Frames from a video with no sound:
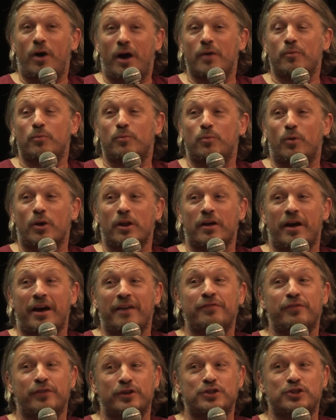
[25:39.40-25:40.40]
I, I, one of
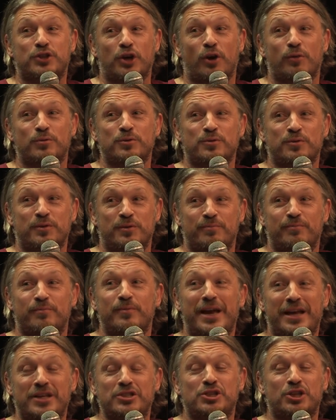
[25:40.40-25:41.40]
our first jobs with
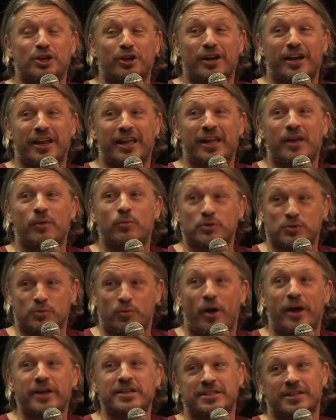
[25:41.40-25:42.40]
me and Stewart Lee was
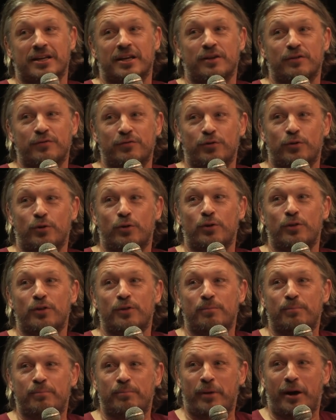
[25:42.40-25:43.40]
writing for
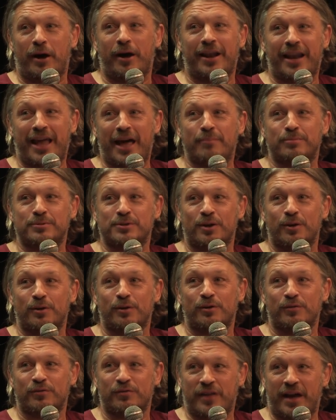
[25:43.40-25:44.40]
the pilot
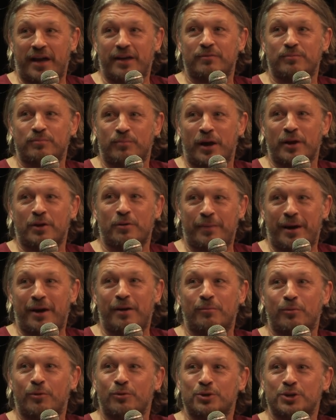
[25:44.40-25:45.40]
episode of that Michael
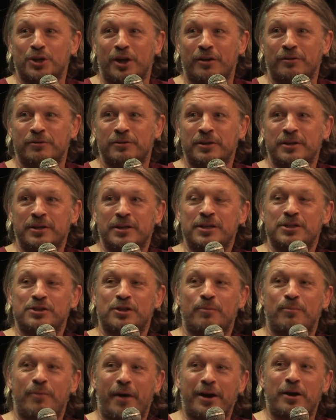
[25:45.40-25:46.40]
Barrymore show.
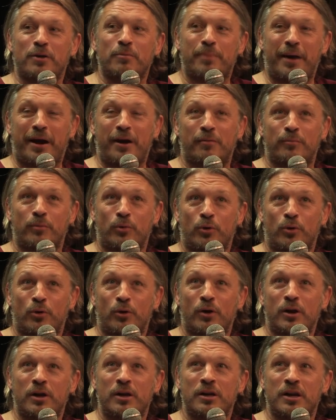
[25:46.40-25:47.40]
So Michael
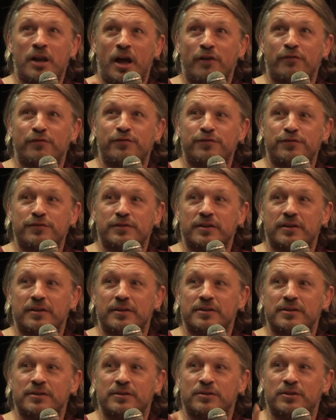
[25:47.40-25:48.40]
Barrymore loved
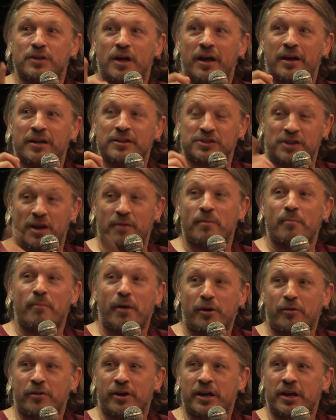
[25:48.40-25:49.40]
uh, Simon
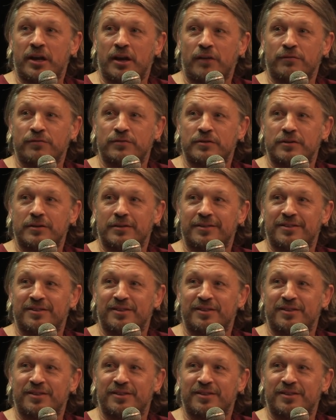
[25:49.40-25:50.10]
Munnery. He loved.